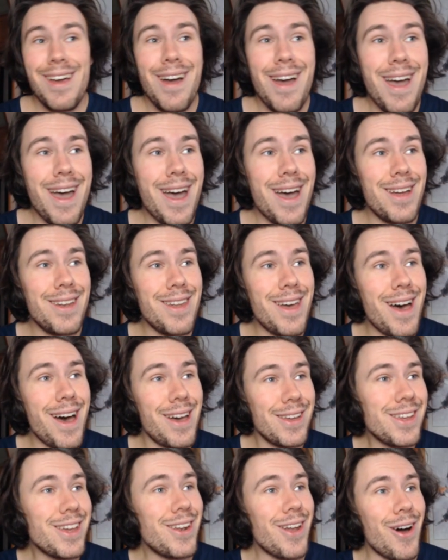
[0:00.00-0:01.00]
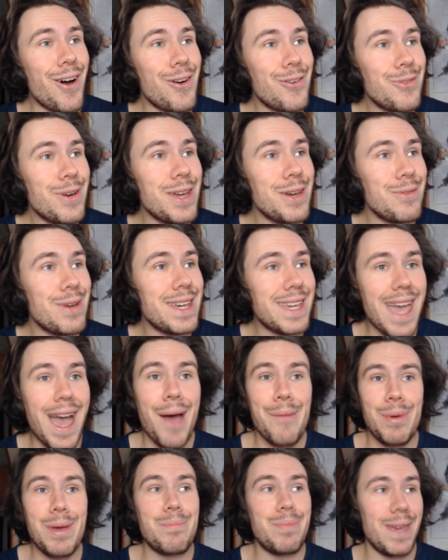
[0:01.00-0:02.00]
And, you know, we
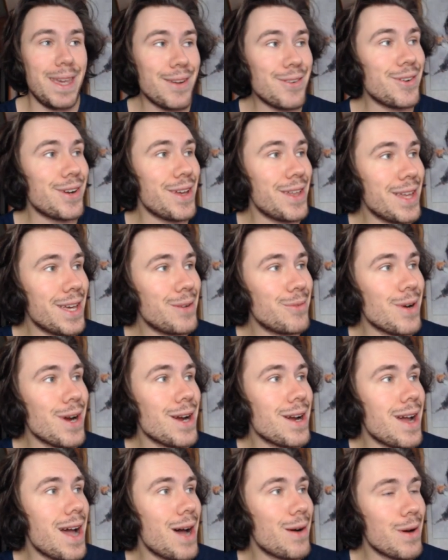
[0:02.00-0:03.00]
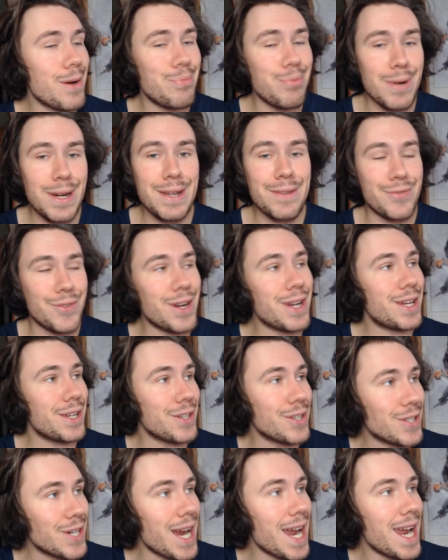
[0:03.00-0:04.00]
can't be beat, really. We're pretty
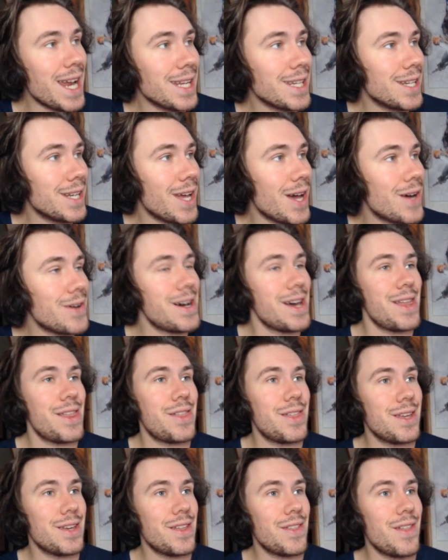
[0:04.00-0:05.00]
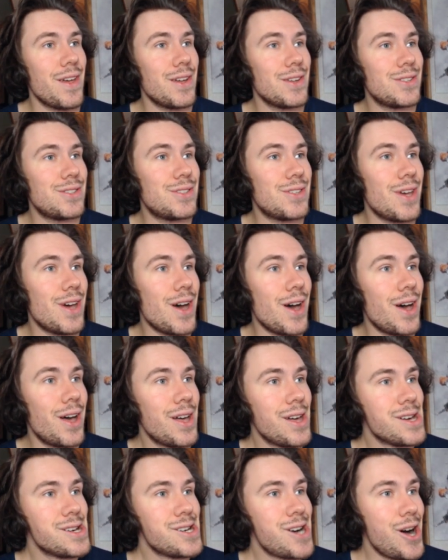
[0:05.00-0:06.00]
freaking great, you know. I think that
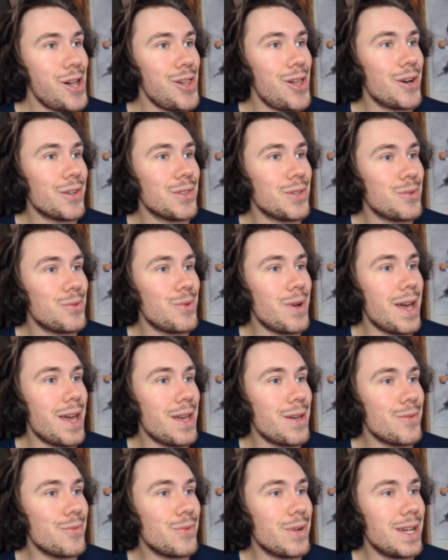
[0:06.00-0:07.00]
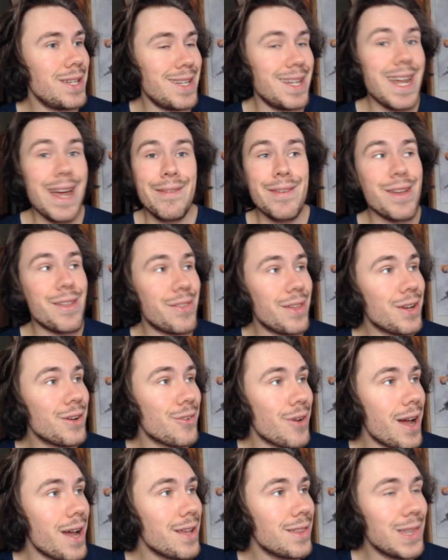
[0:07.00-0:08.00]
along the way we did everything
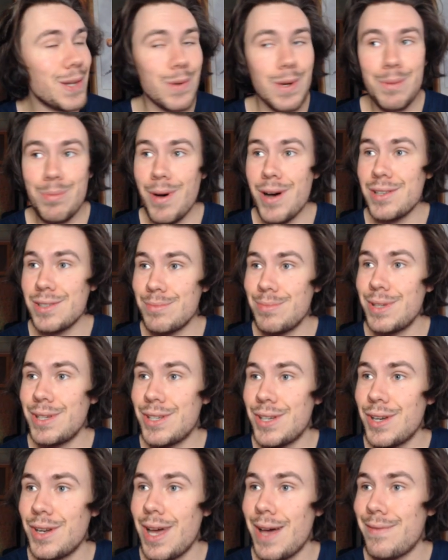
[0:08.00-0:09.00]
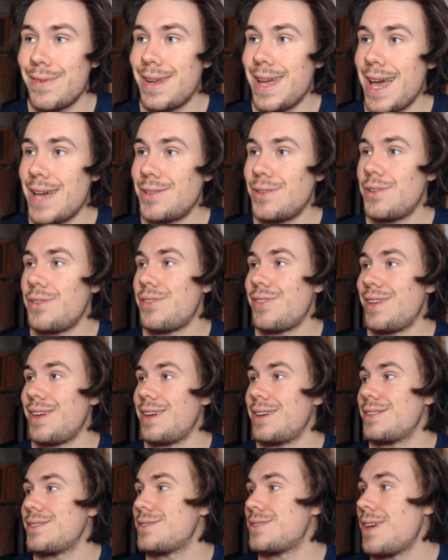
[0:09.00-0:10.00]
right that we possibly could have and handled
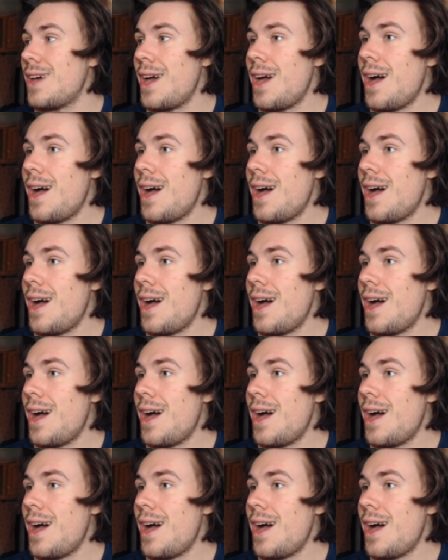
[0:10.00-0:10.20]
things